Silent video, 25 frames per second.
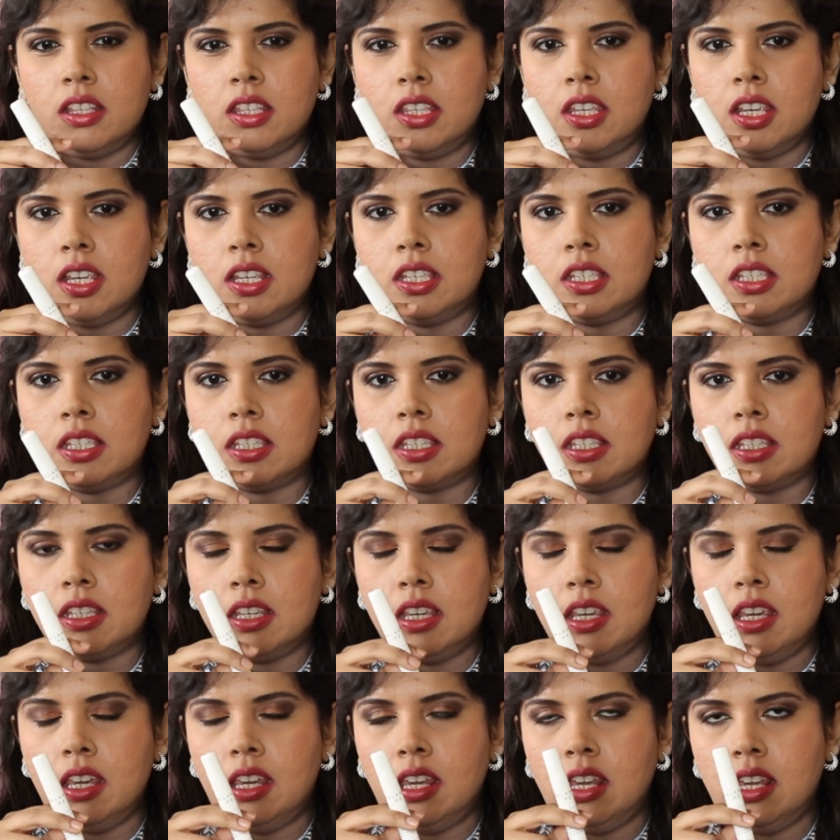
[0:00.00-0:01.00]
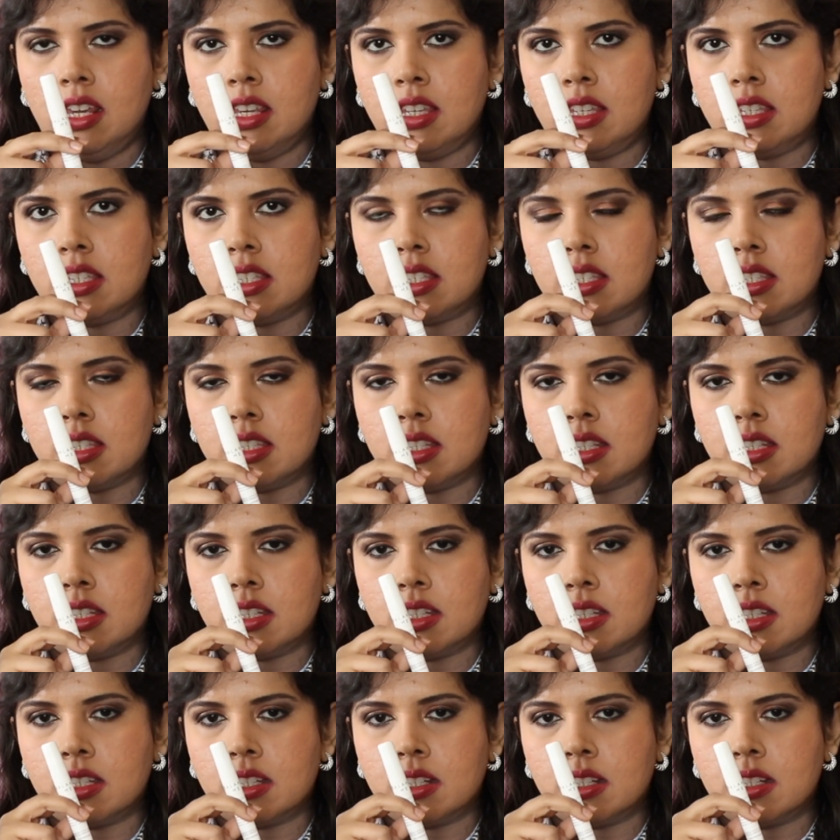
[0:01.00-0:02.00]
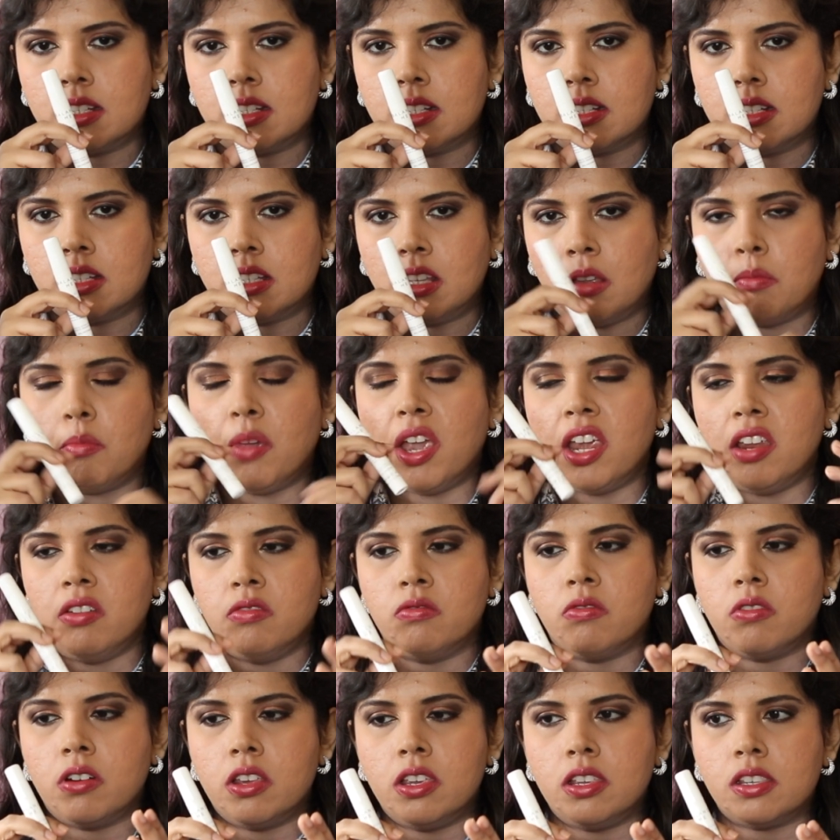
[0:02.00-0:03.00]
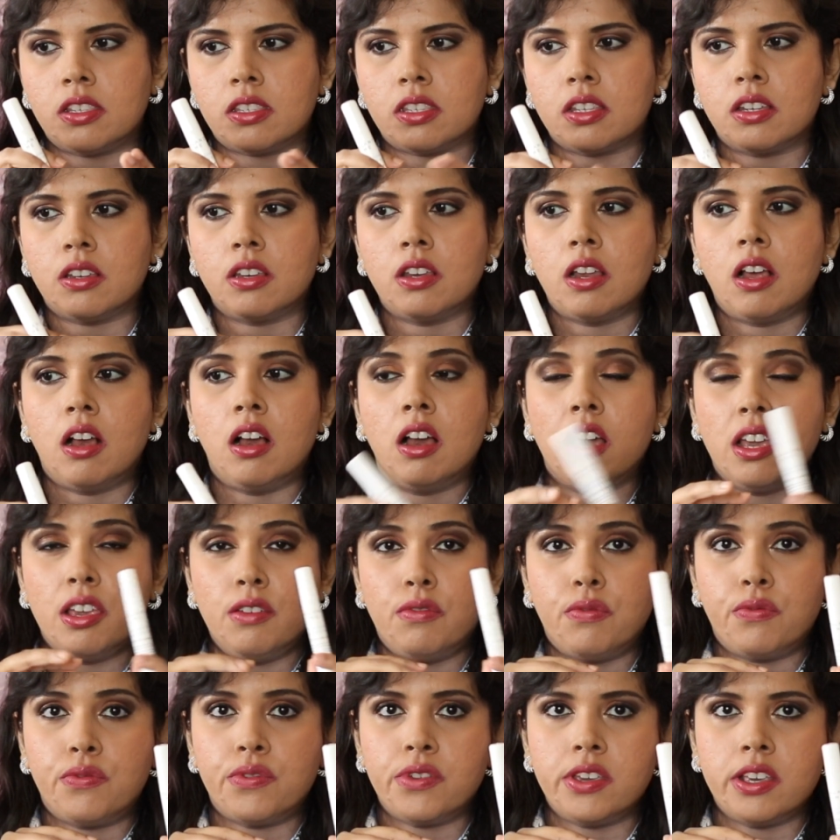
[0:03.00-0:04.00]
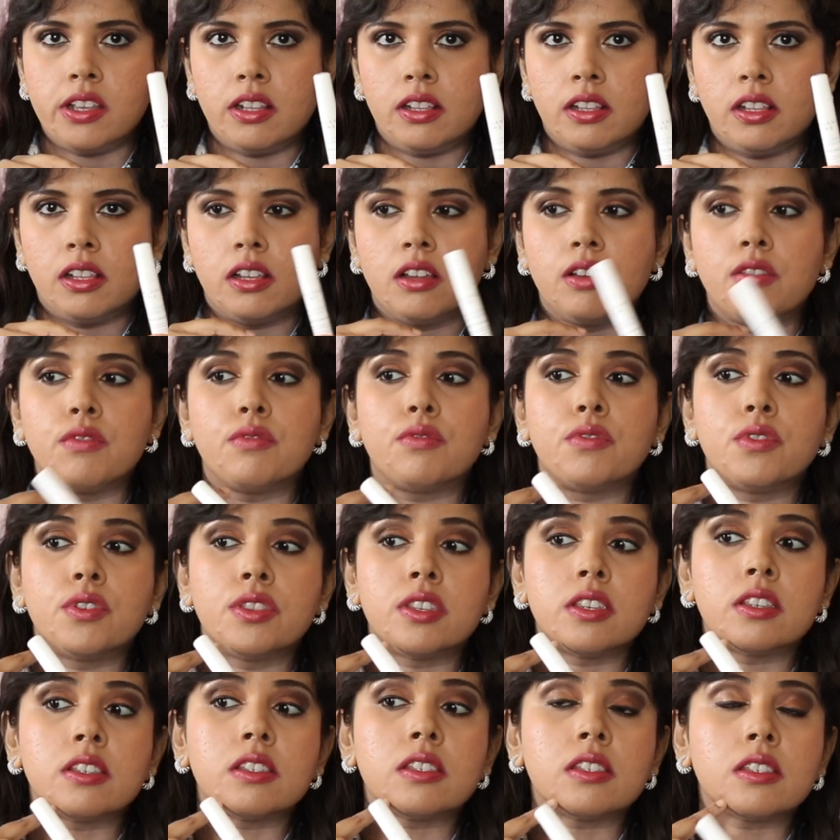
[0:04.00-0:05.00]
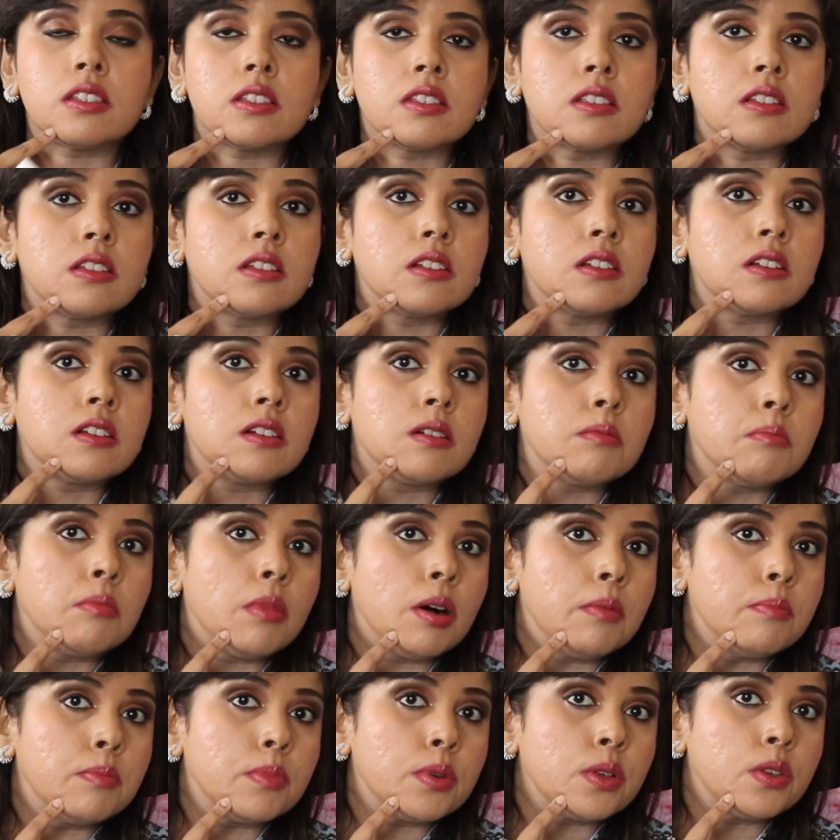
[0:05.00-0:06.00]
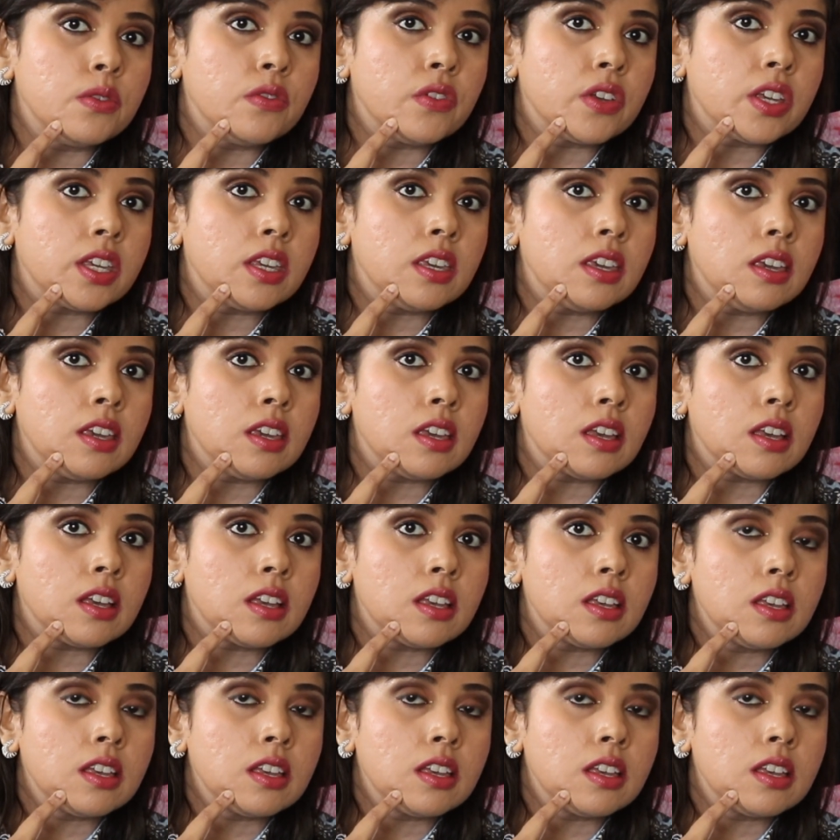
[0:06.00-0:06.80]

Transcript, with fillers: This is the main reason I feel for this bump over here.